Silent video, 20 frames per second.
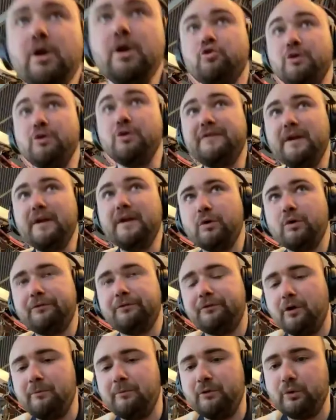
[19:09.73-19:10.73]
Riesling was,
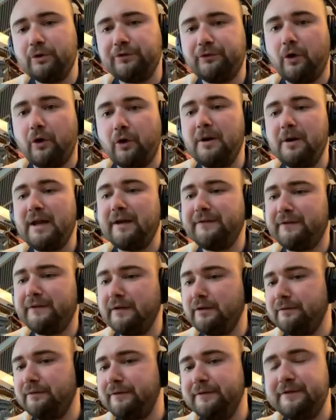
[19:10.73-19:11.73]
form was formalized
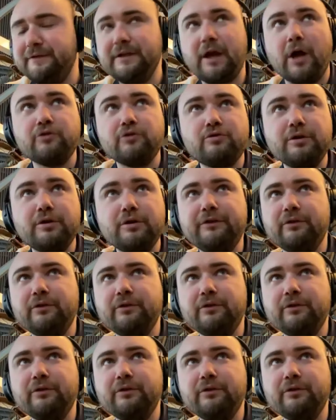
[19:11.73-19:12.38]
in the 1500s.